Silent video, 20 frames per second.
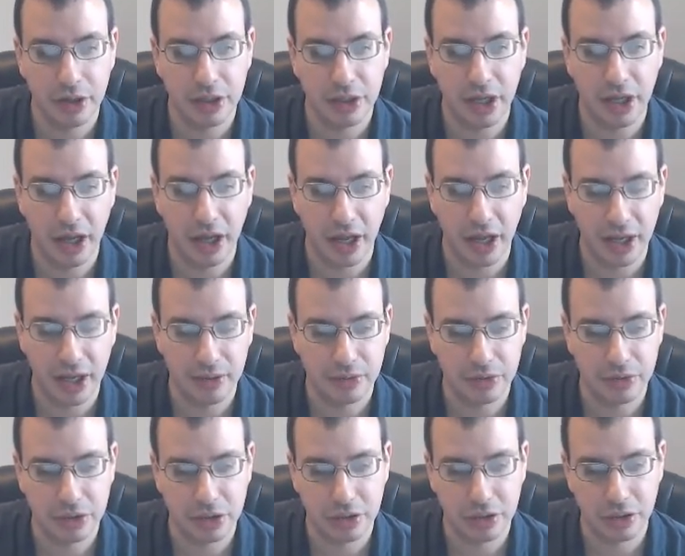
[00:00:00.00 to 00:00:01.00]

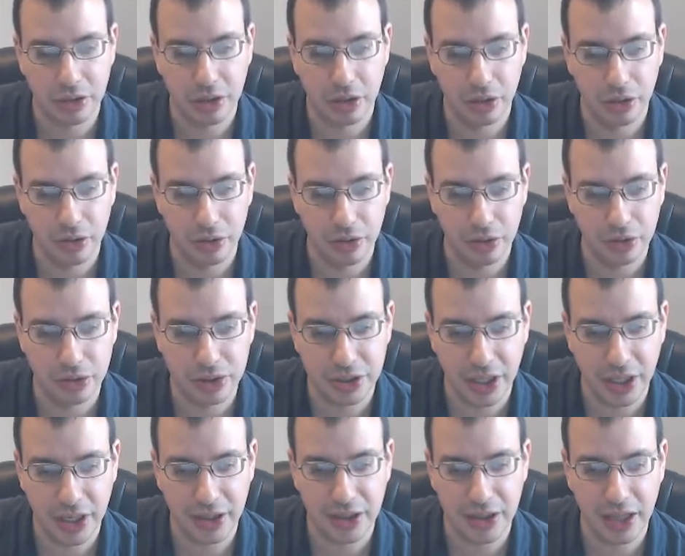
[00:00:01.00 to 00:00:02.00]
times
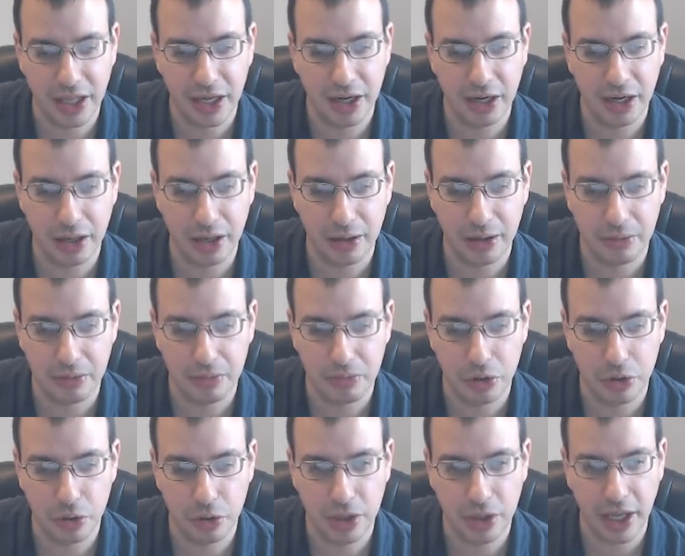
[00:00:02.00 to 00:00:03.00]
cosine theta
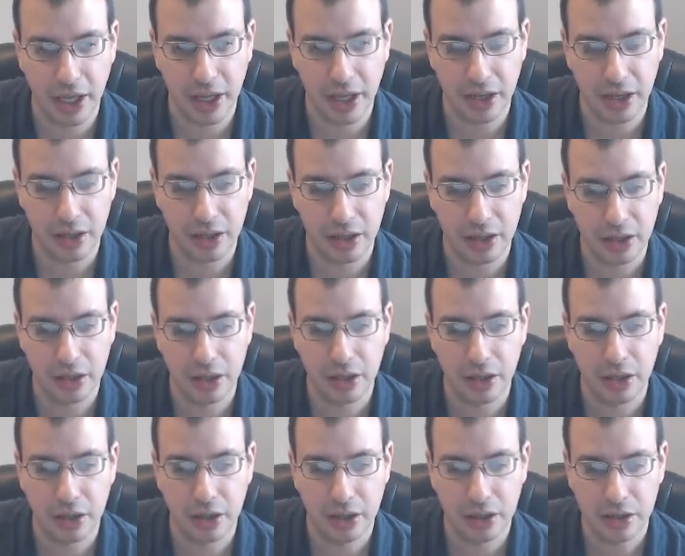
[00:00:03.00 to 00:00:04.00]
mu k
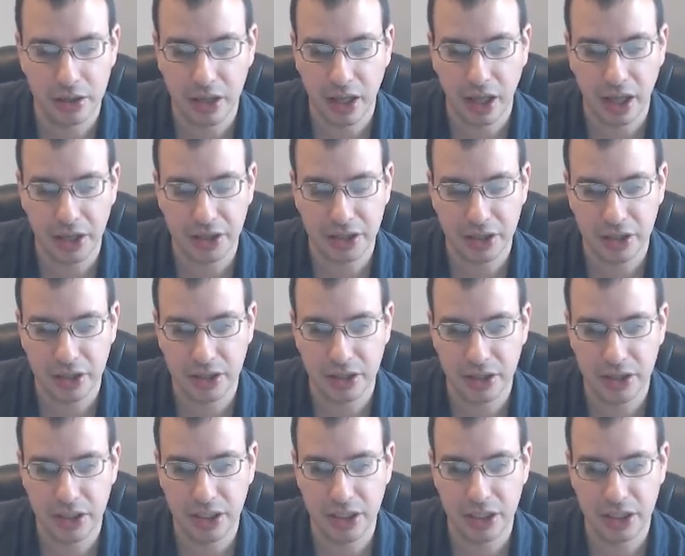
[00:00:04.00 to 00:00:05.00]
dot
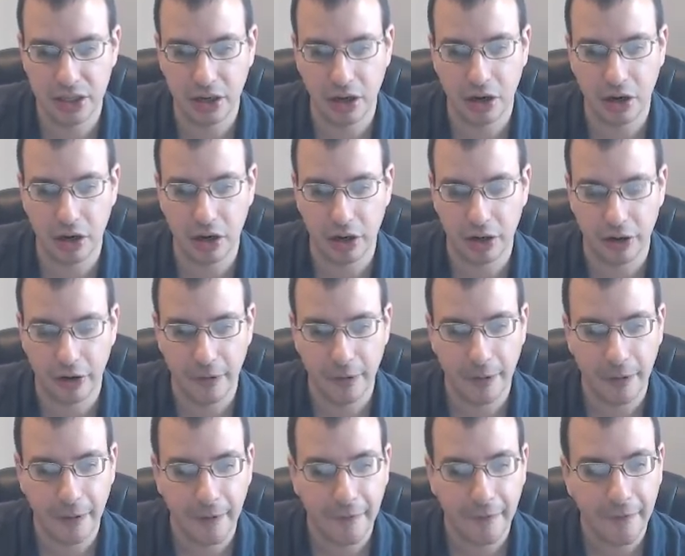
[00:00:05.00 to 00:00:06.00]
dr.
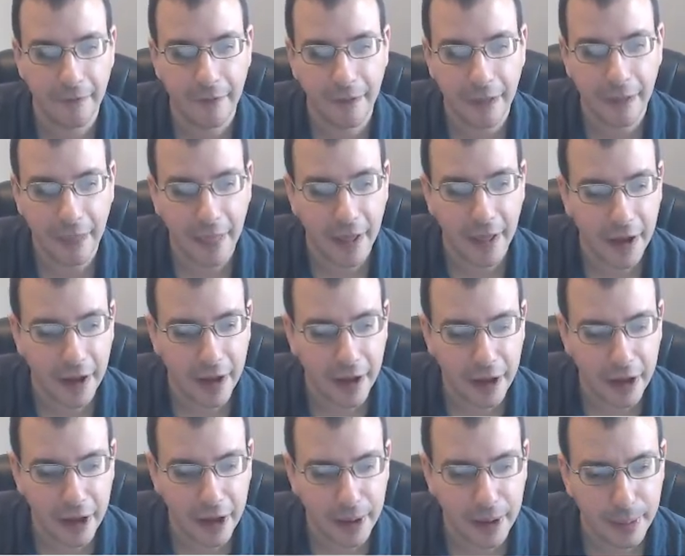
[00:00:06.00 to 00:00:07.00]

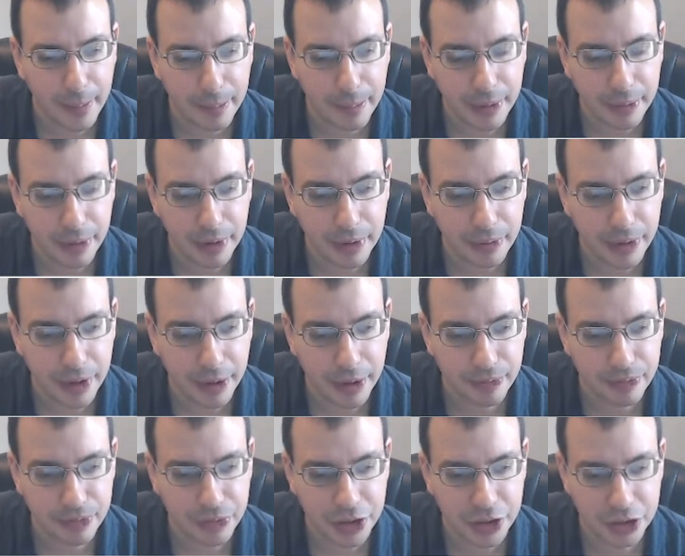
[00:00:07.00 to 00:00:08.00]
Um, bum, bum,
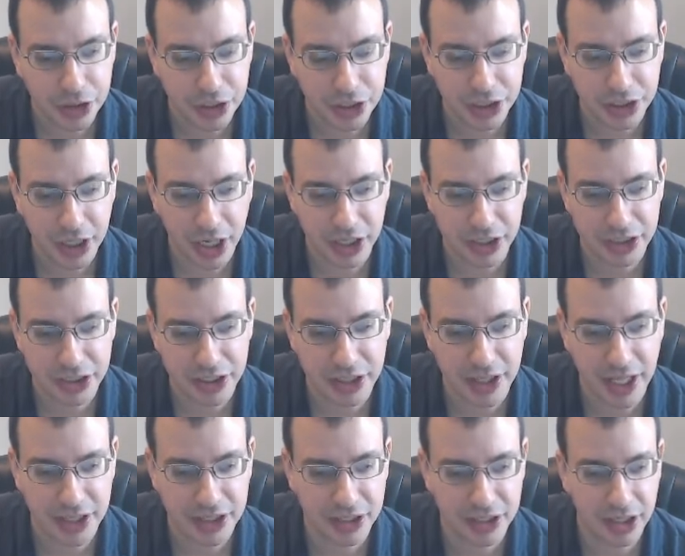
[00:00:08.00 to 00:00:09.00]
bum. So this is constant,
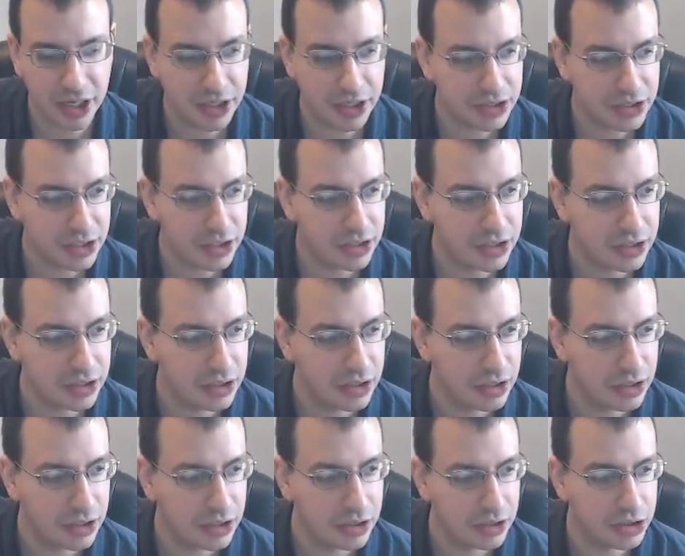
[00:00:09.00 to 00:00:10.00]
that's a constant.
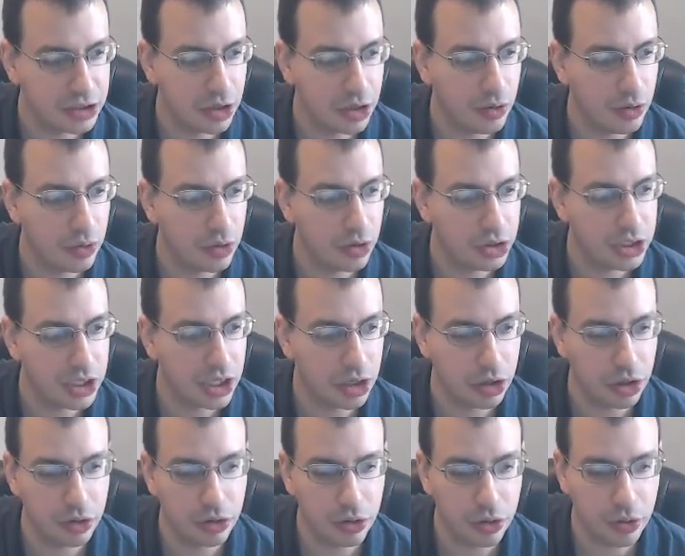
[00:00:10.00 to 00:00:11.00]
So take a
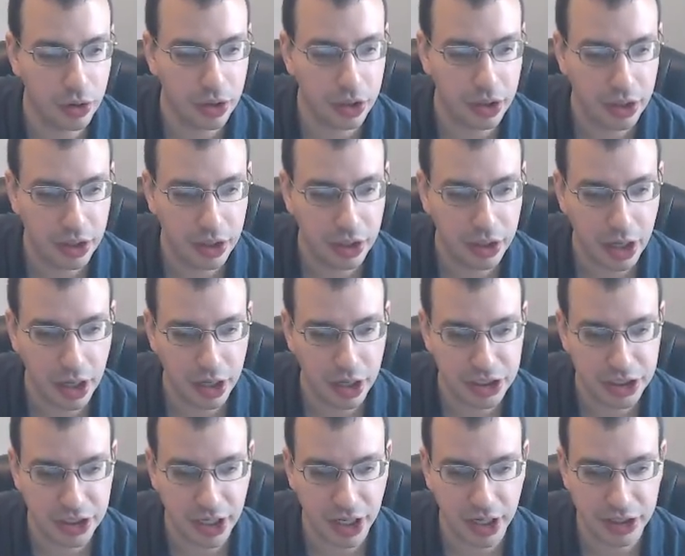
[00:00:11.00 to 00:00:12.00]
look real quick.
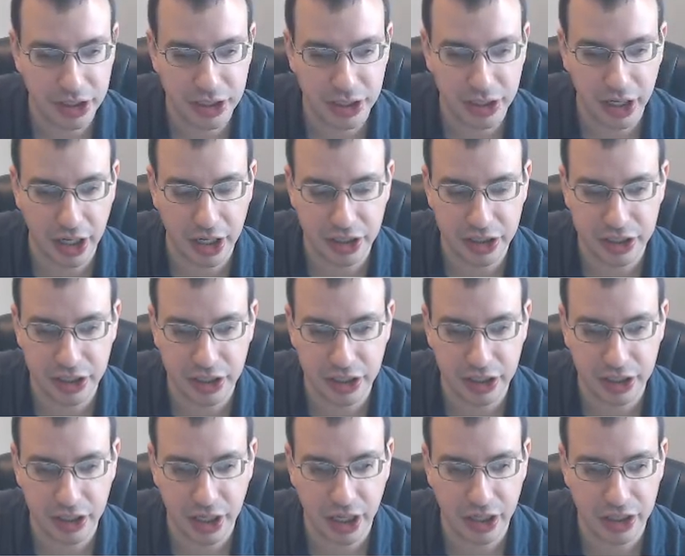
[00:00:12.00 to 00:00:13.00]
Constant, constant,
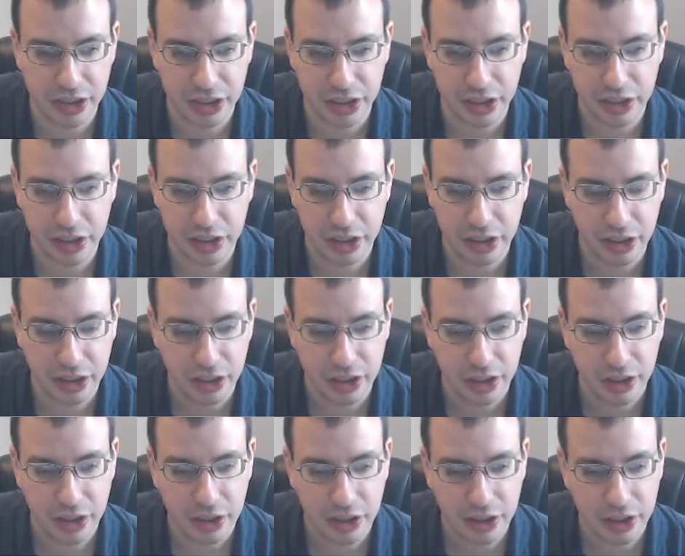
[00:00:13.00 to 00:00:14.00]
constant, constant
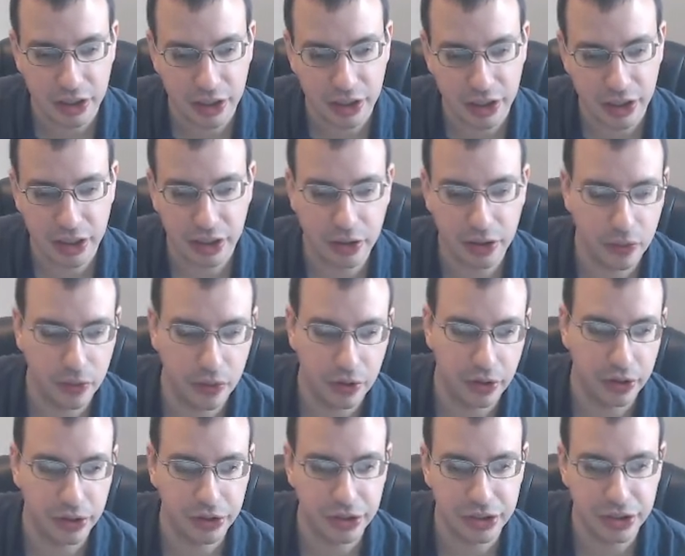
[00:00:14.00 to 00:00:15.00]

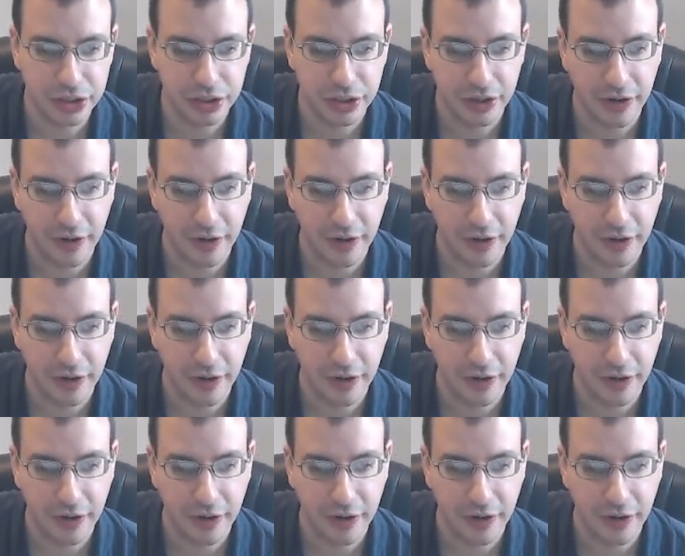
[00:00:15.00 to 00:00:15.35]
equals